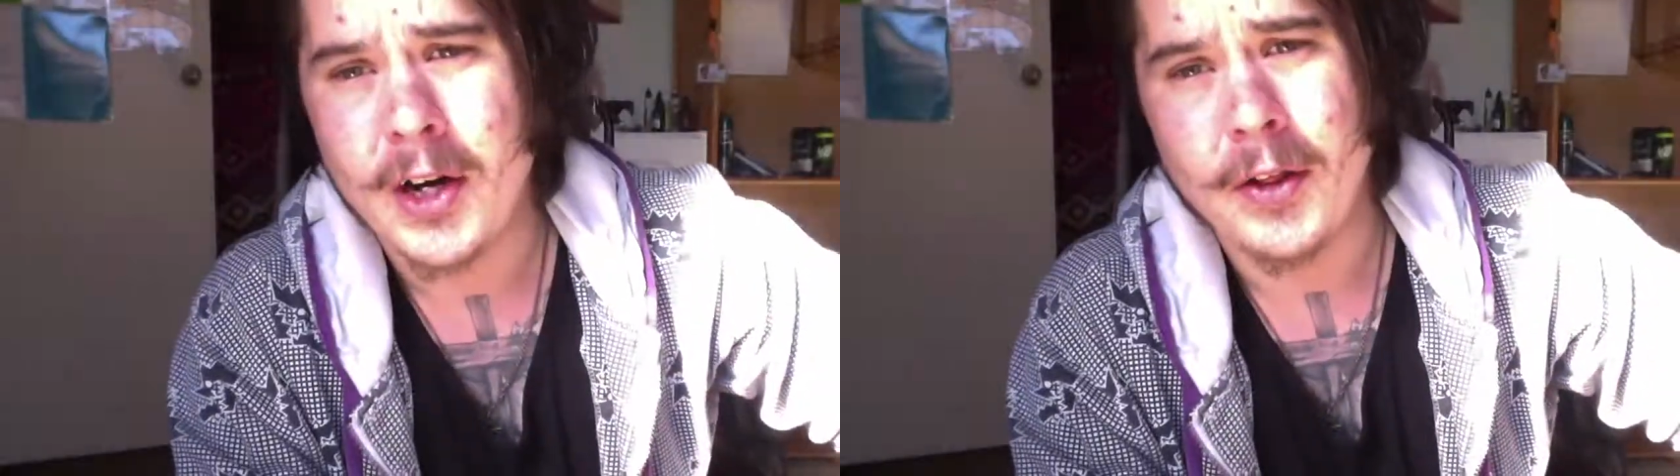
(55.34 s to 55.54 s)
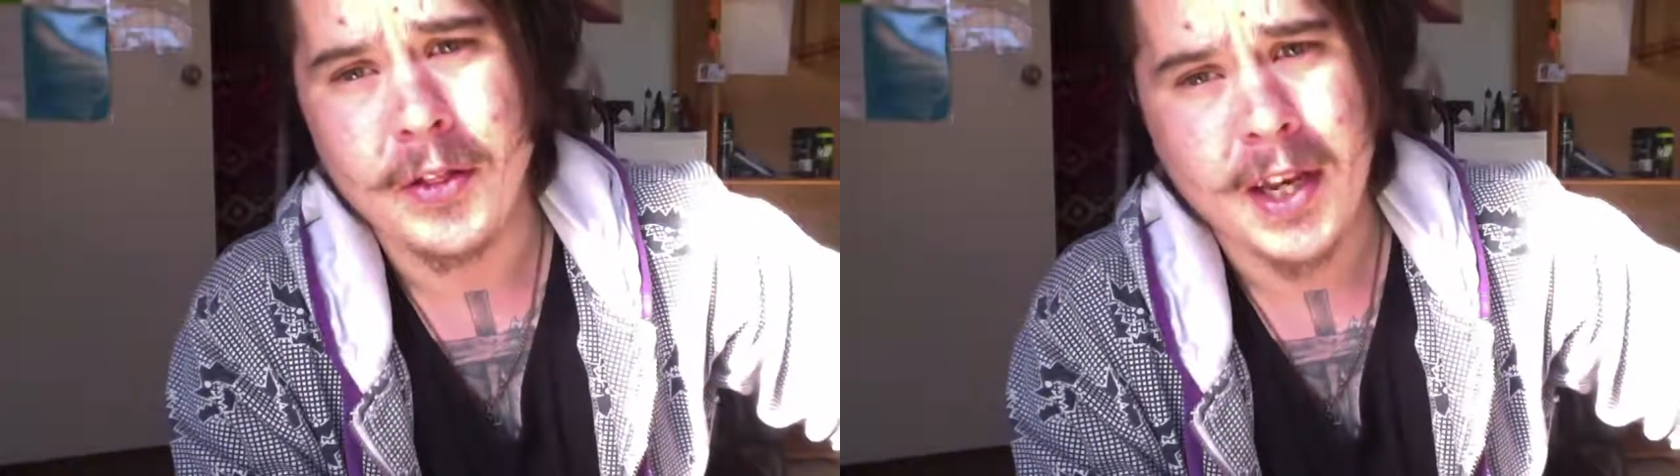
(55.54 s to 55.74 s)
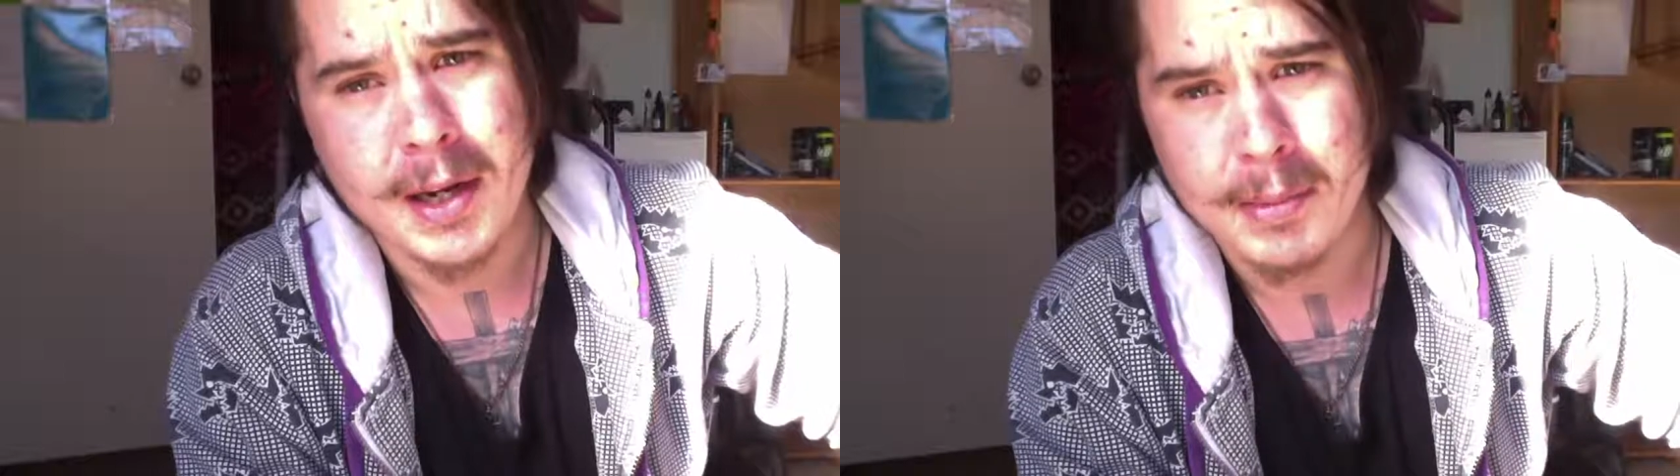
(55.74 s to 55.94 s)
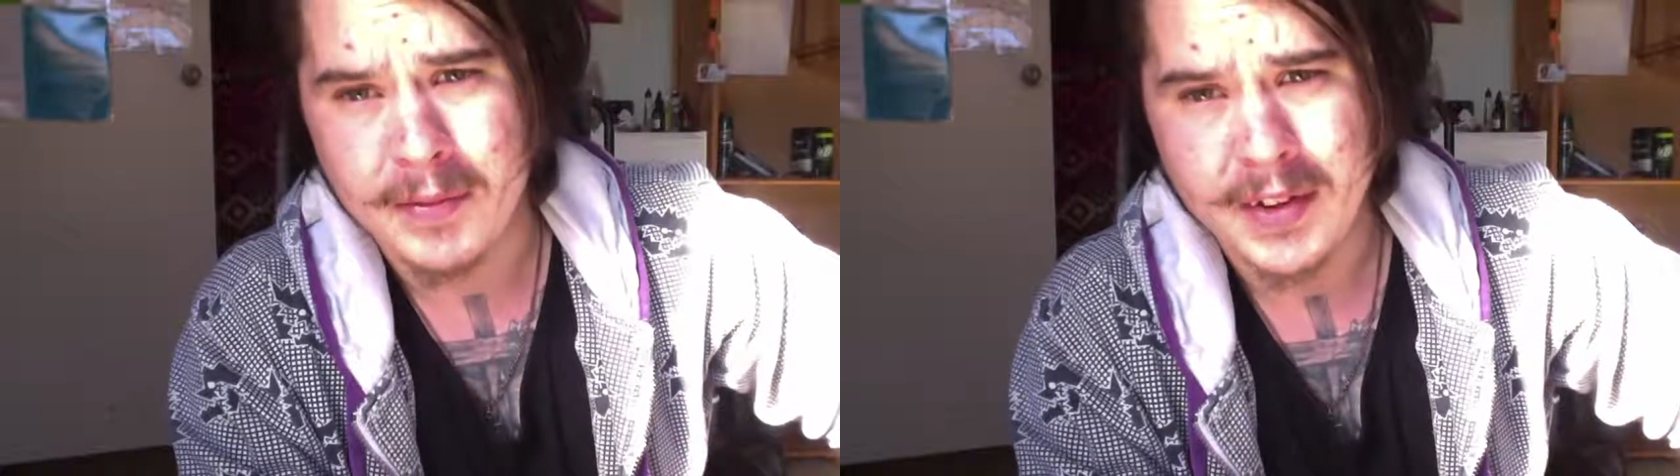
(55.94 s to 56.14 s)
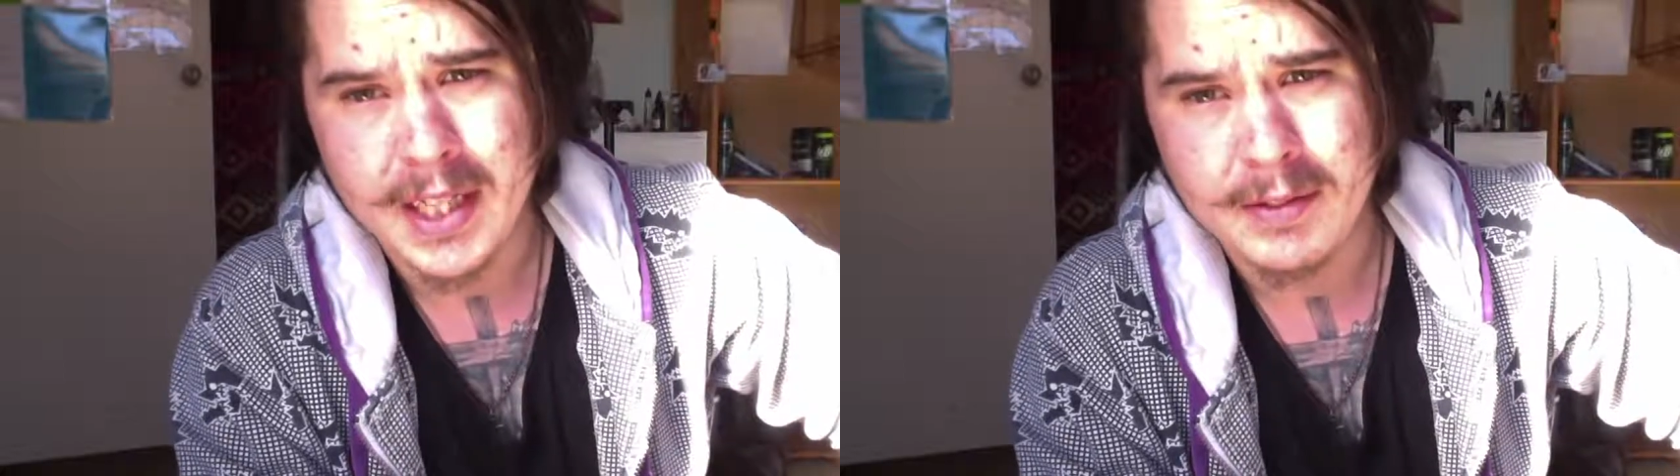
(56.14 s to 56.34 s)
I don't think I'm an
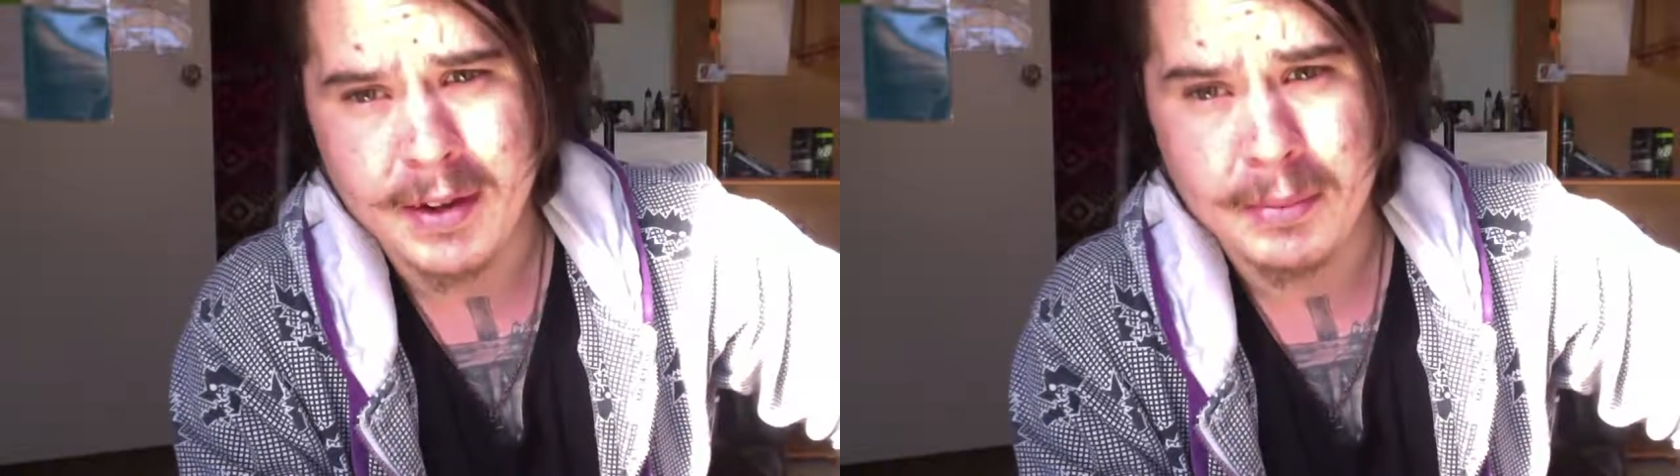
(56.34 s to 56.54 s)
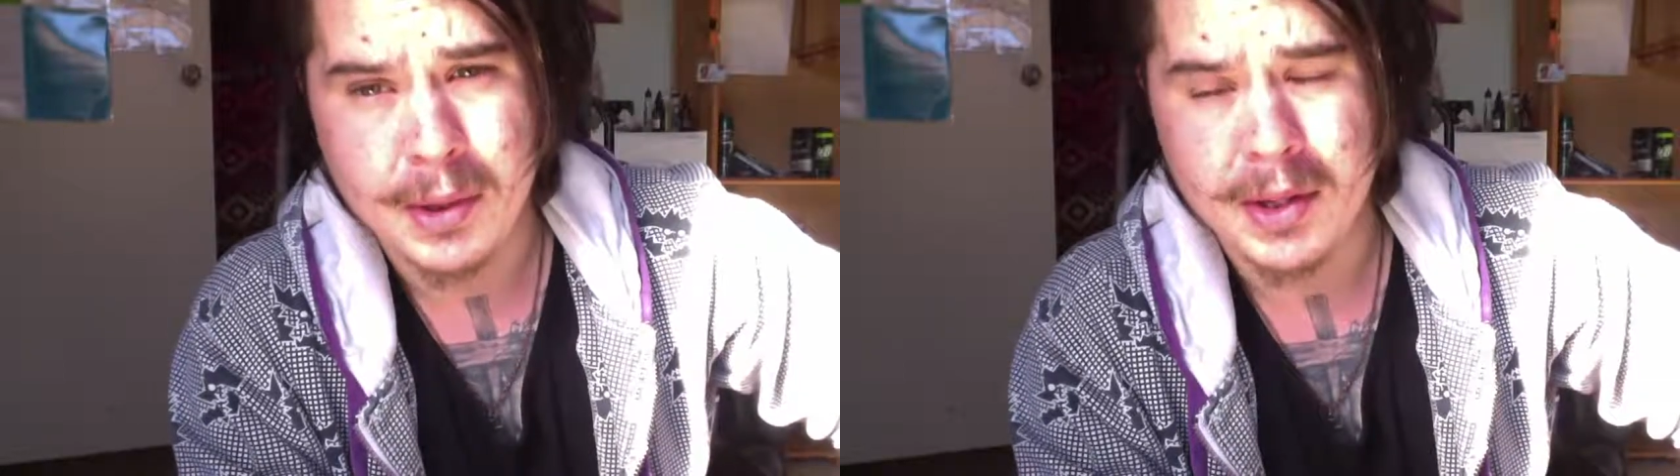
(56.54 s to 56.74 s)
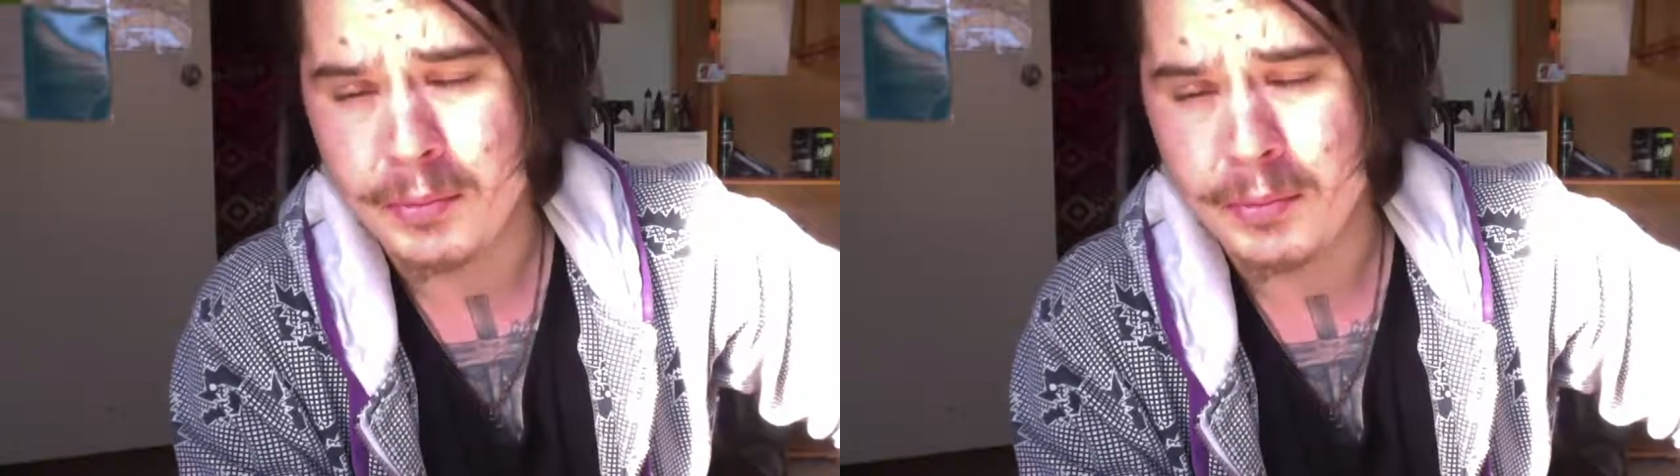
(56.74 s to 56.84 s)
advanced vapor.